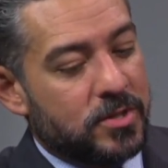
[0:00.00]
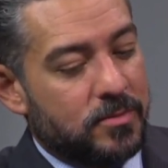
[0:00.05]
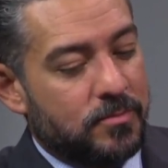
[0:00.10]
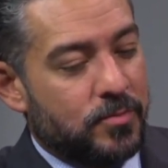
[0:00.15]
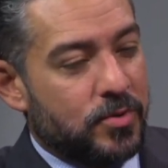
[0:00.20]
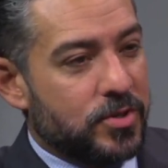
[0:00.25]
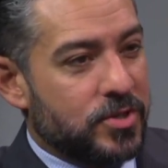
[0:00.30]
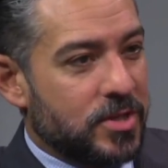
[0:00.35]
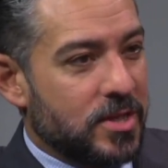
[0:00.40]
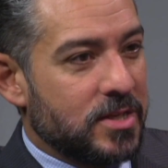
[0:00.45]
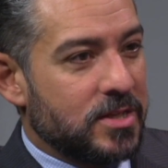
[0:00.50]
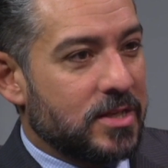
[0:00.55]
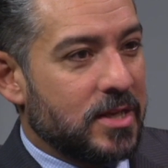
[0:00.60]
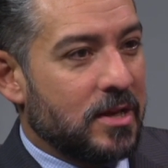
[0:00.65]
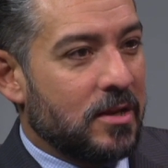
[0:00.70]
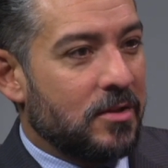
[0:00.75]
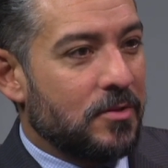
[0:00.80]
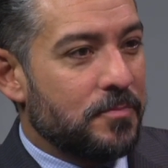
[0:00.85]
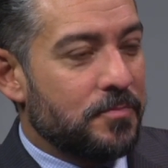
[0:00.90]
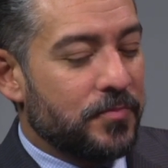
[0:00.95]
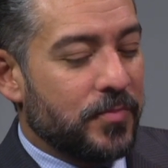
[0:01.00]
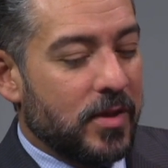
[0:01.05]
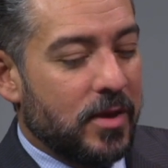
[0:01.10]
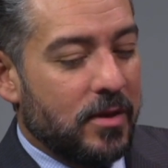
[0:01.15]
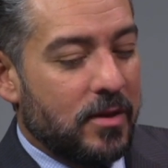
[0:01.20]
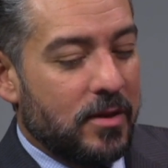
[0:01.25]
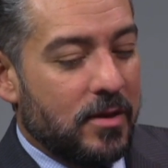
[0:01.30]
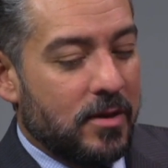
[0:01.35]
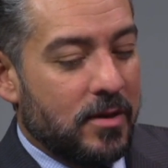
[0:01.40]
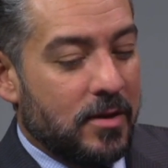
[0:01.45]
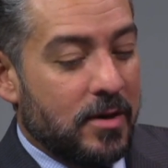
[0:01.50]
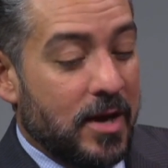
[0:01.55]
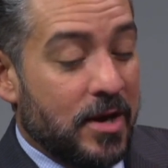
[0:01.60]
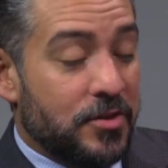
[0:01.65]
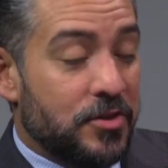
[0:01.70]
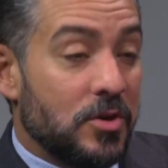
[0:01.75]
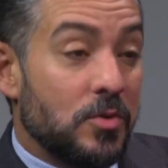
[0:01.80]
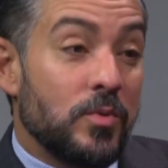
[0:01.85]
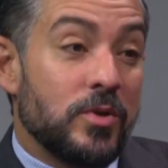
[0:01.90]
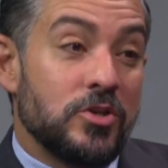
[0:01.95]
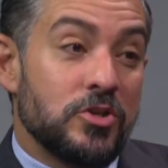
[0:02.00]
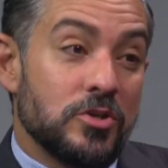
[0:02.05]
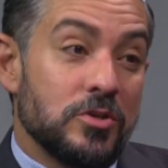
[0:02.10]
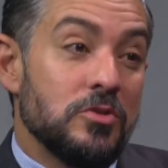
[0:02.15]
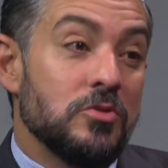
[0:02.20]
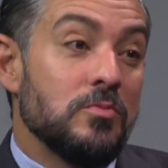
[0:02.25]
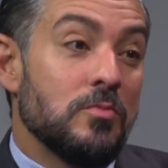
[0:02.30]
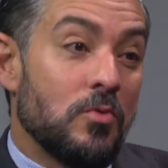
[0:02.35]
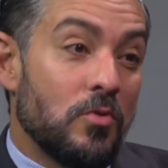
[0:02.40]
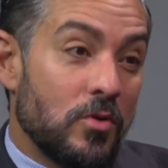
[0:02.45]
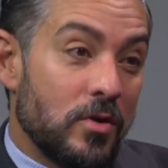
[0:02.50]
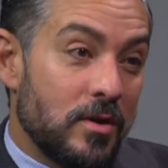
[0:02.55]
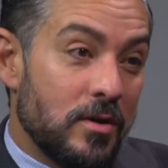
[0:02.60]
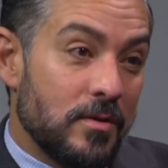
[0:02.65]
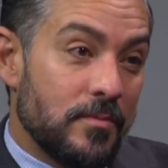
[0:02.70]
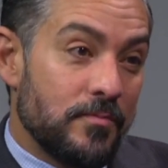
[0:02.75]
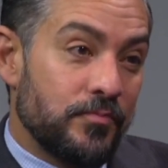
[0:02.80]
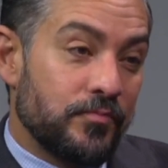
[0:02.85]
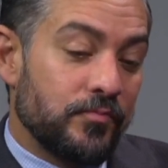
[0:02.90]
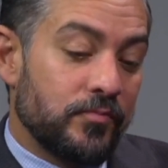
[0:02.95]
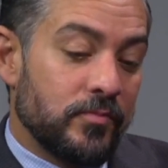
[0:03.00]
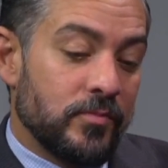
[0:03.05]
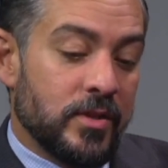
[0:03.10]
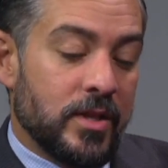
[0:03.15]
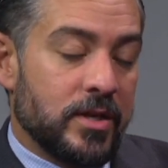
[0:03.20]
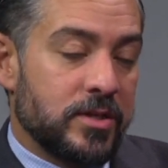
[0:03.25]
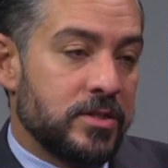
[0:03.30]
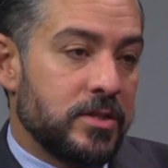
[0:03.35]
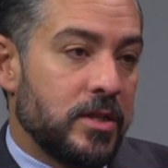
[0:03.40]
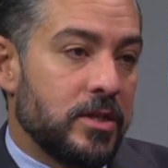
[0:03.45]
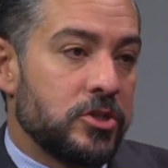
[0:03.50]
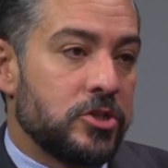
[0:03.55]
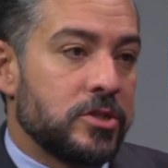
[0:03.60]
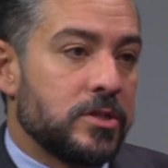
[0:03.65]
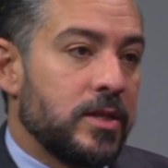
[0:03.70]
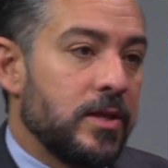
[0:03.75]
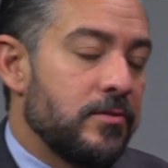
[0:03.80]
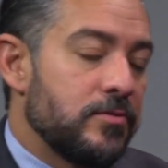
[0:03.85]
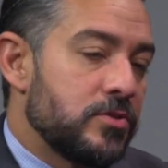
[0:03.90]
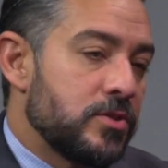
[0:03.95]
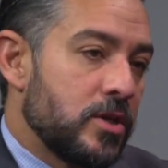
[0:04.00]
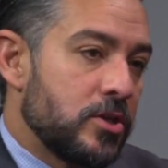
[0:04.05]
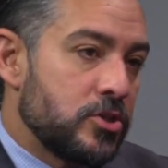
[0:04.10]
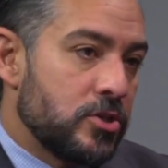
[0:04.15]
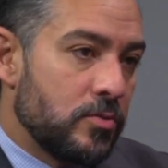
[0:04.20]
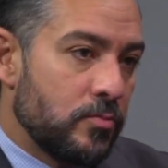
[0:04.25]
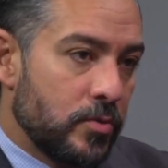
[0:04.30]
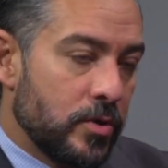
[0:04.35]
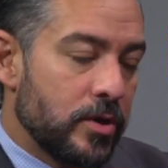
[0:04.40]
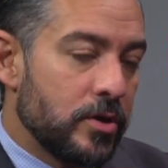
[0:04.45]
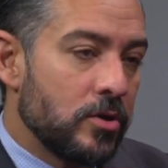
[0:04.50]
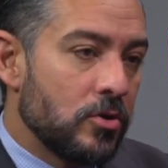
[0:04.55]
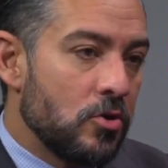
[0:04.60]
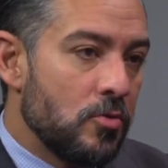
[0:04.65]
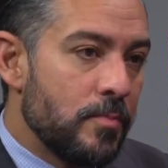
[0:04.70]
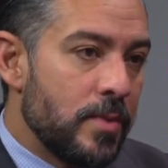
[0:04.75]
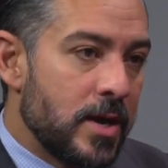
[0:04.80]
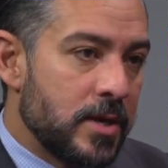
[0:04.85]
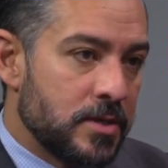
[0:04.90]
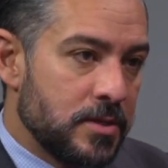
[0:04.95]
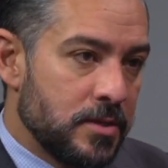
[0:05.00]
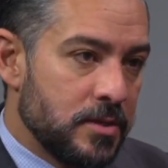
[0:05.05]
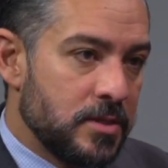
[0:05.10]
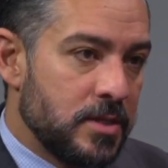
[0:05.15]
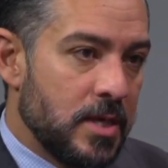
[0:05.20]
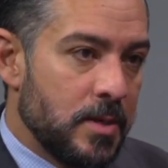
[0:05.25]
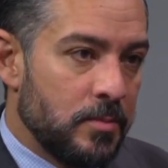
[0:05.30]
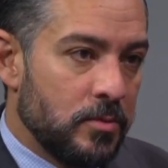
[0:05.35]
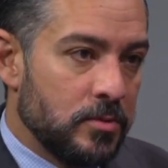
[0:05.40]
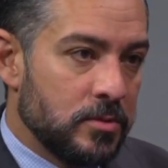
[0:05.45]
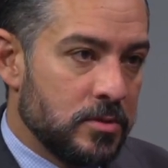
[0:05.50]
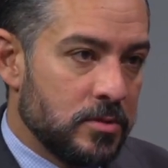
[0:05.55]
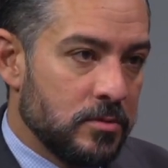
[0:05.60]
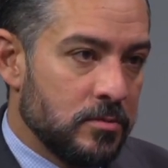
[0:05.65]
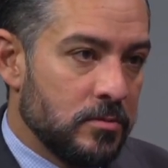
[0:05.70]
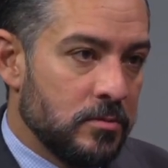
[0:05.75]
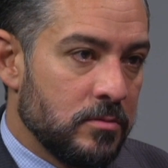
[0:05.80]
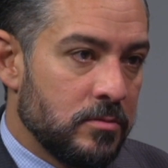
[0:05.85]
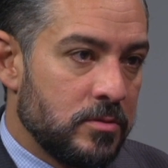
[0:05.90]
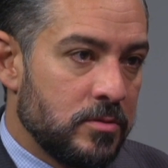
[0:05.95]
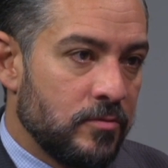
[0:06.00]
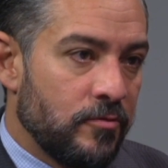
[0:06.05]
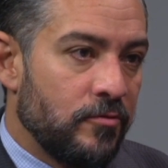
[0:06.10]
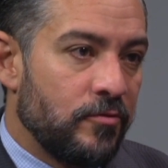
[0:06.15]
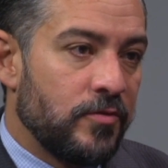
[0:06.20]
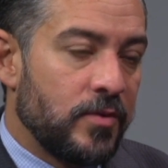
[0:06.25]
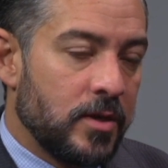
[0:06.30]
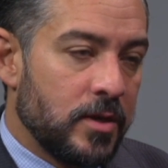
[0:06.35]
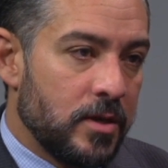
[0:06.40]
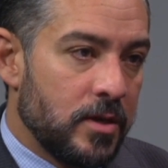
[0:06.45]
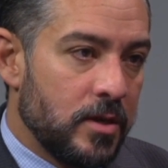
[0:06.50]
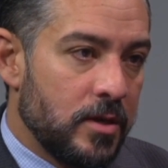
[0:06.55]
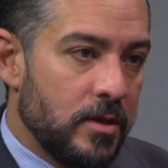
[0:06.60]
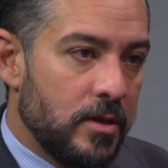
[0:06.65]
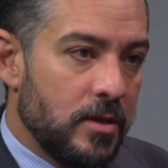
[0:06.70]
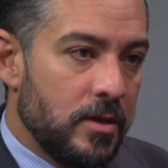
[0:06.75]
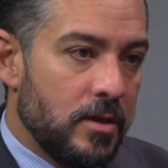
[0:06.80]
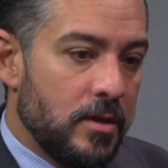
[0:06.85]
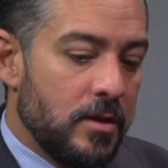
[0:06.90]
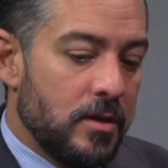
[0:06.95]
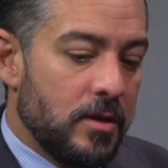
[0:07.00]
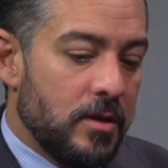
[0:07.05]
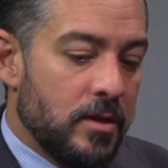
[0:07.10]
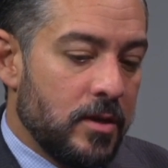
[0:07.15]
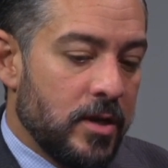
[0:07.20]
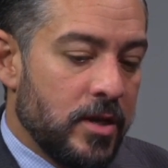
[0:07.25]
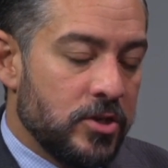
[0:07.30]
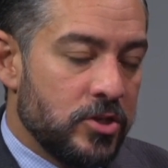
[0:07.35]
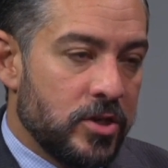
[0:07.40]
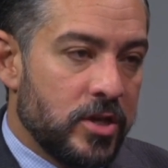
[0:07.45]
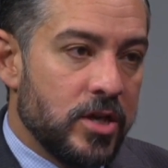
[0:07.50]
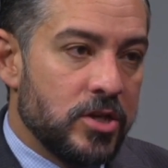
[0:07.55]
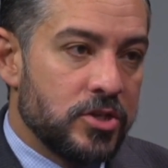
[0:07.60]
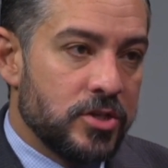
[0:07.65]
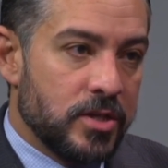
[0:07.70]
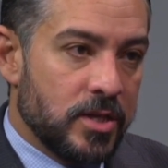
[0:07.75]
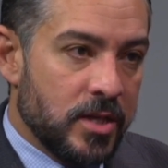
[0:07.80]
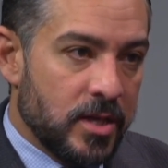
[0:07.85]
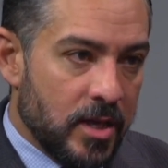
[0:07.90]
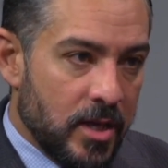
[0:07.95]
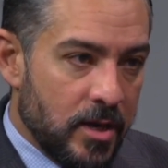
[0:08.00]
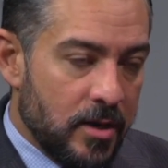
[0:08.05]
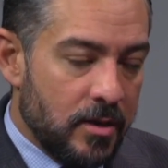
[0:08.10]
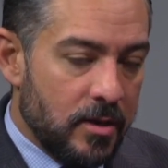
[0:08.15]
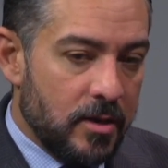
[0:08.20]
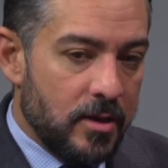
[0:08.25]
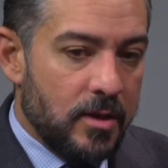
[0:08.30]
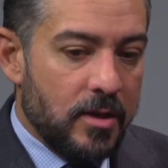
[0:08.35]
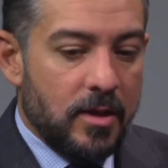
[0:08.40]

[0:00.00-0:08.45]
percentile. Uh, I think we should do more. Next legislative session, we're going to go back to the table to, to fund uh, education again.